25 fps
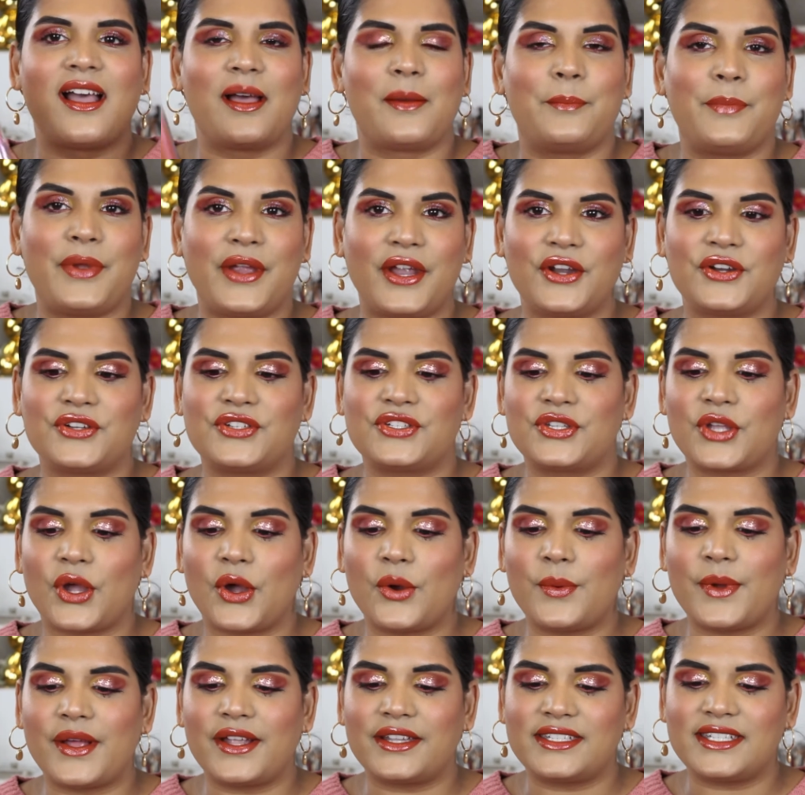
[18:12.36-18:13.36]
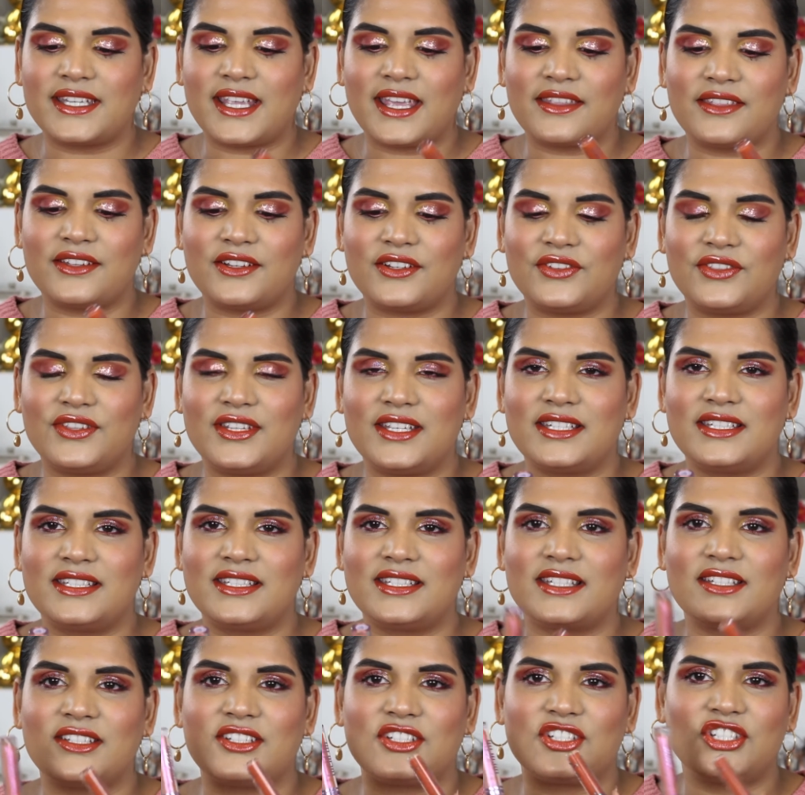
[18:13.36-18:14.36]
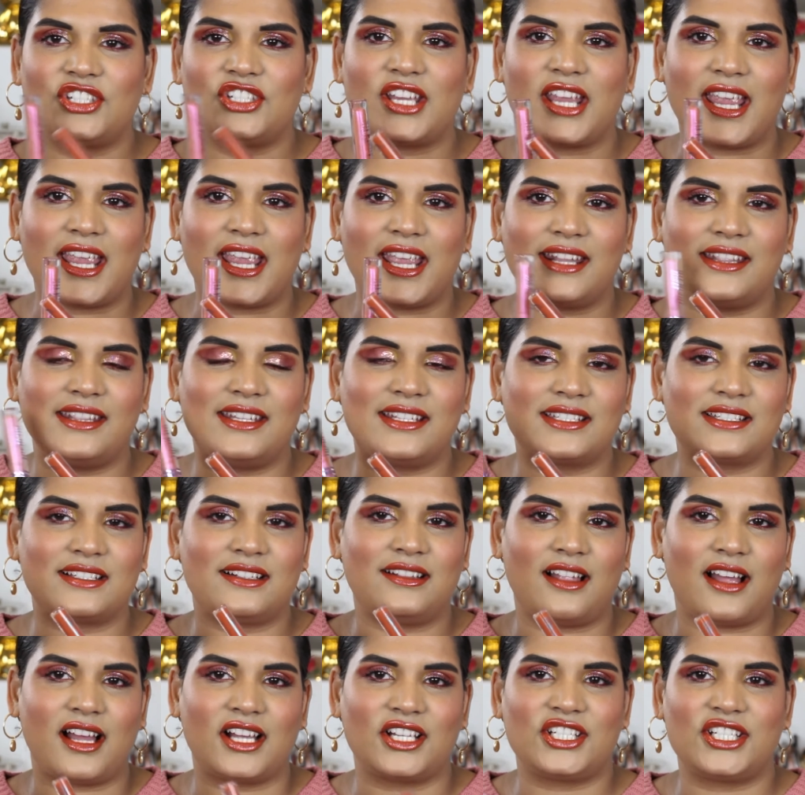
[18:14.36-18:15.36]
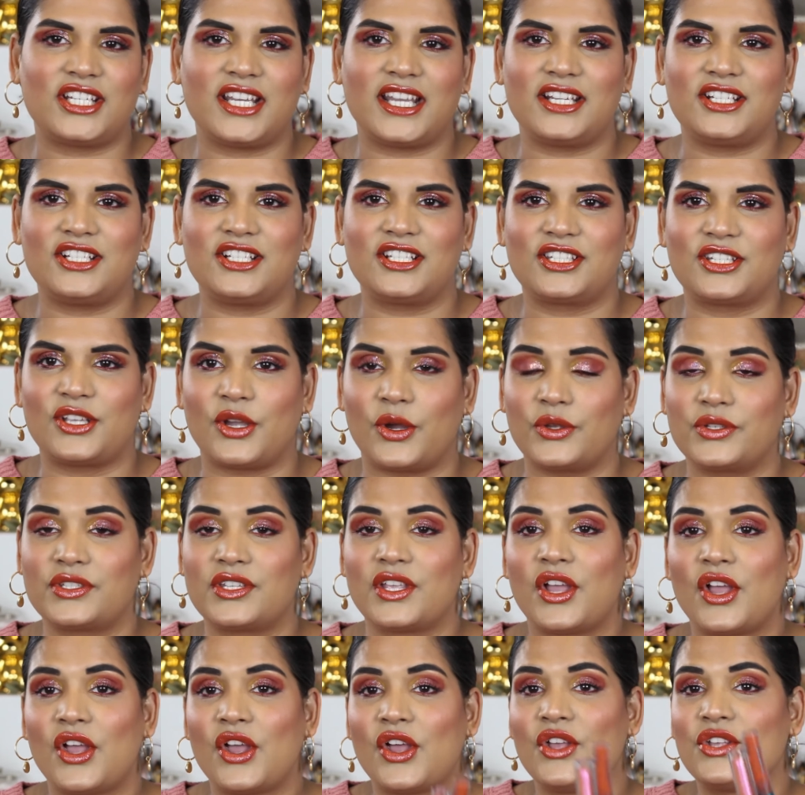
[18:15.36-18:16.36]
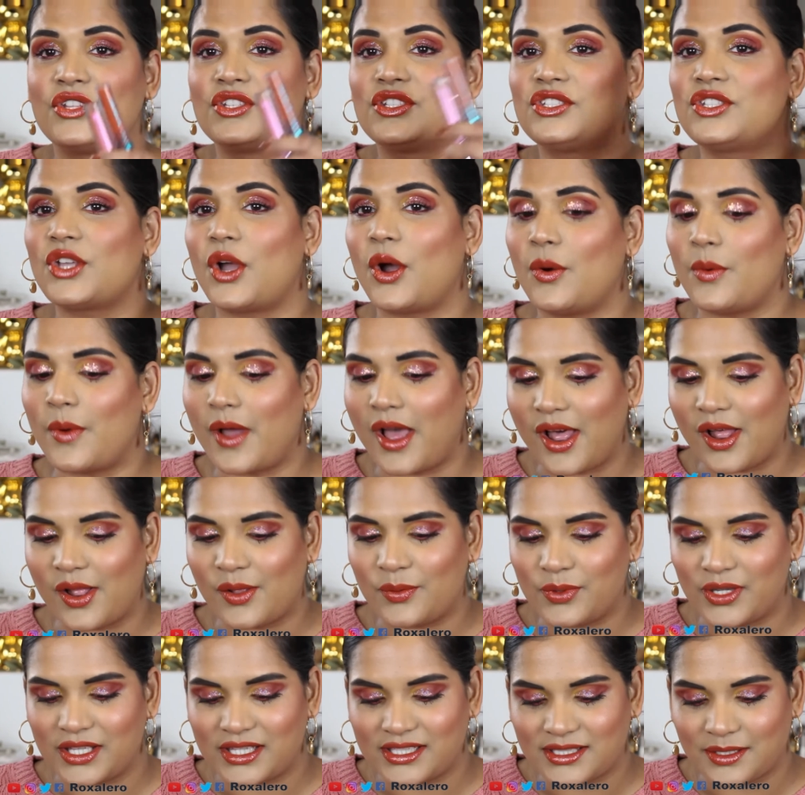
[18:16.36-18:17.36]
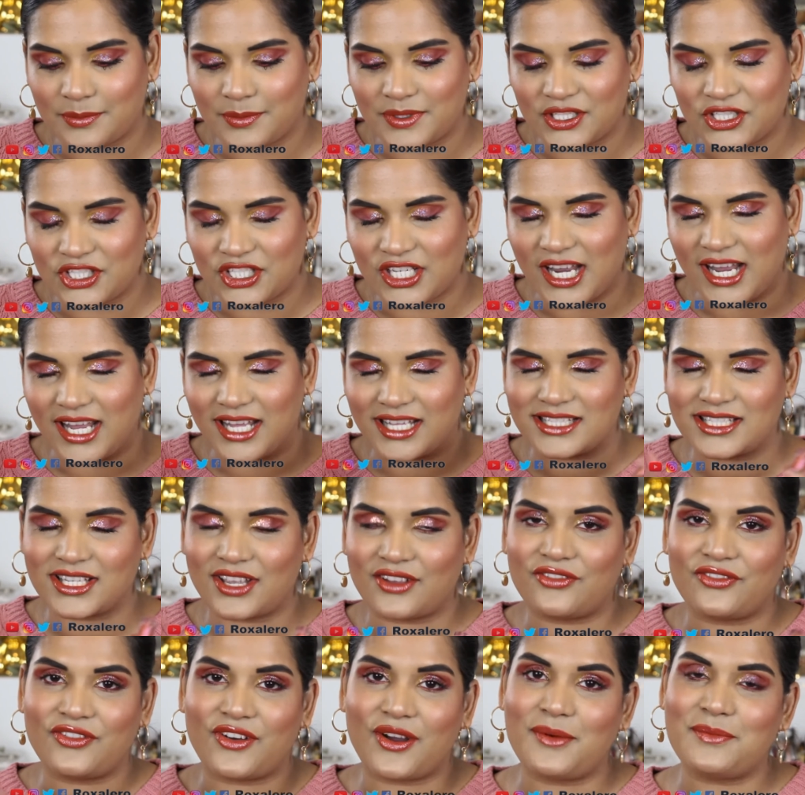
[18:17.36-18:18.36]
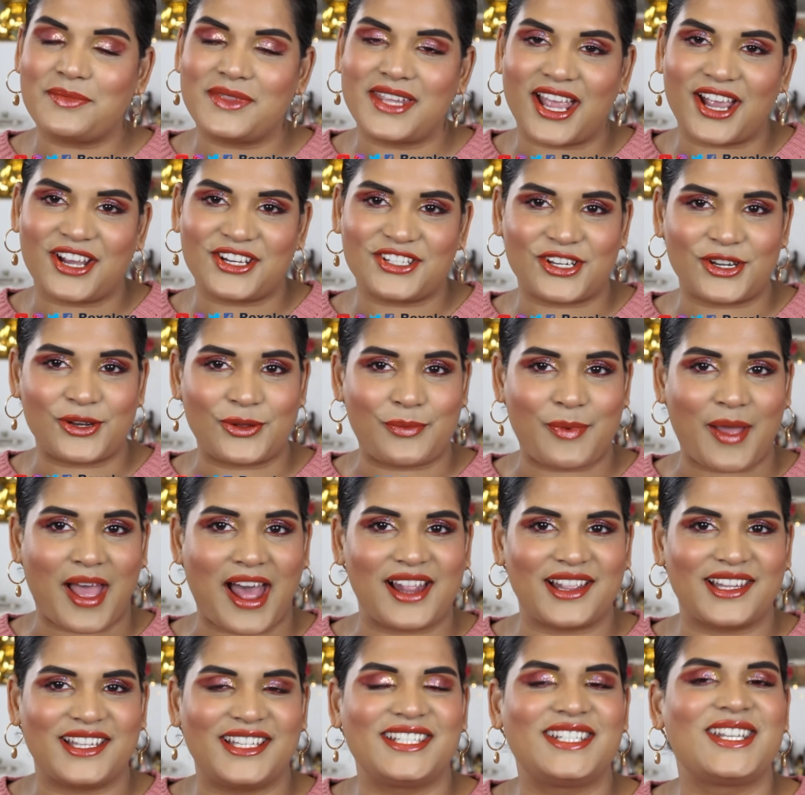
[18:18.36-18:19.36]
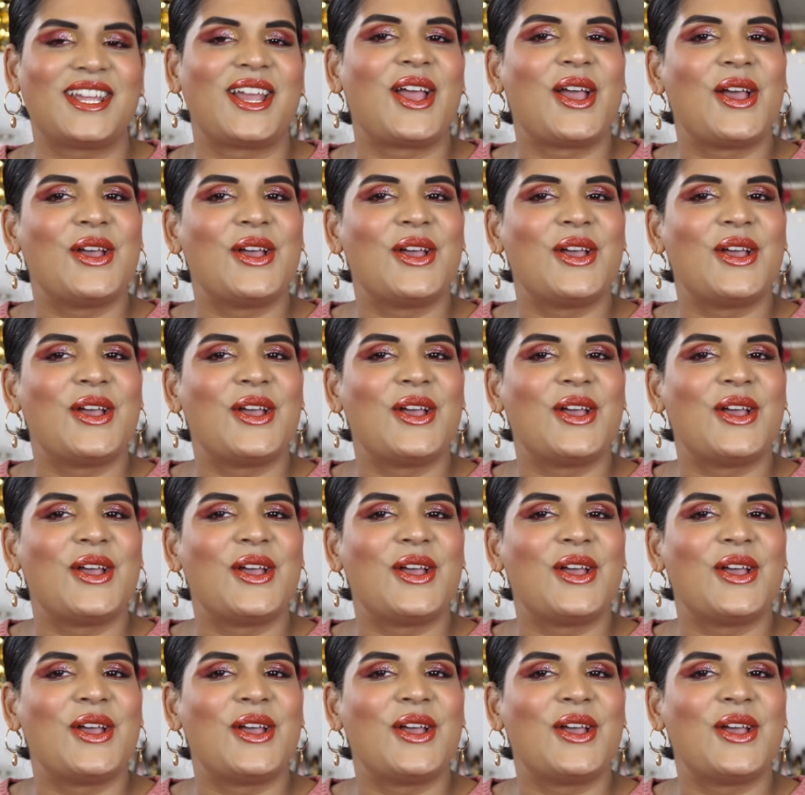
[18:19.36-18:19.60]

Pair so well together. This shade, this gloss shade, just goes so well with some of the shades from the eyeshadow palette.